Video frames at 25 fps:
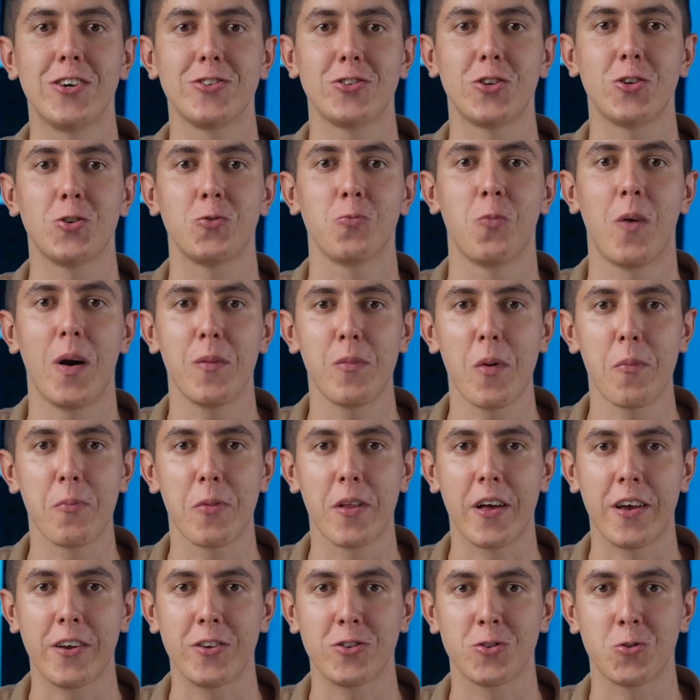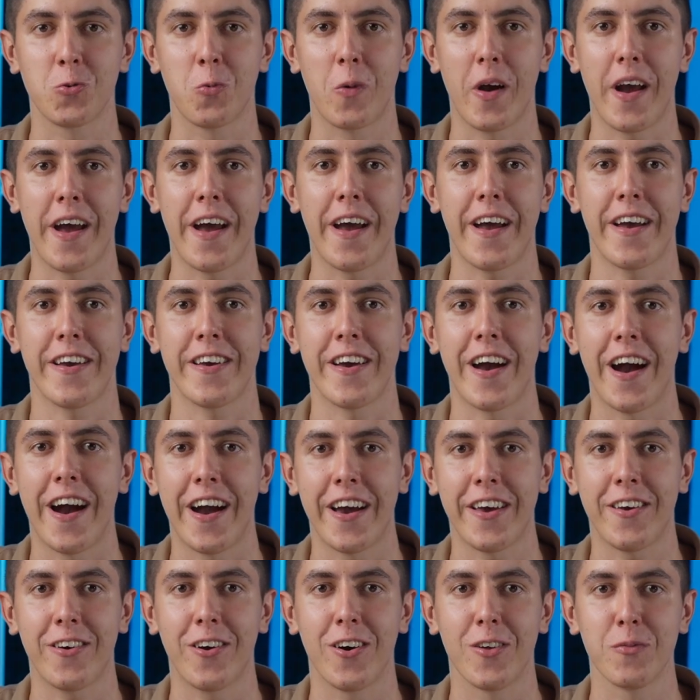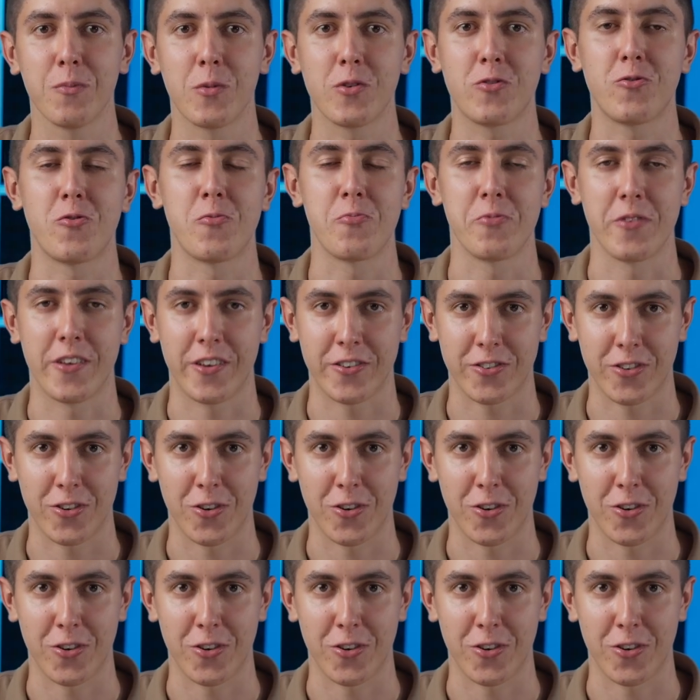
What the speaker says: This is one place where AI almost replaced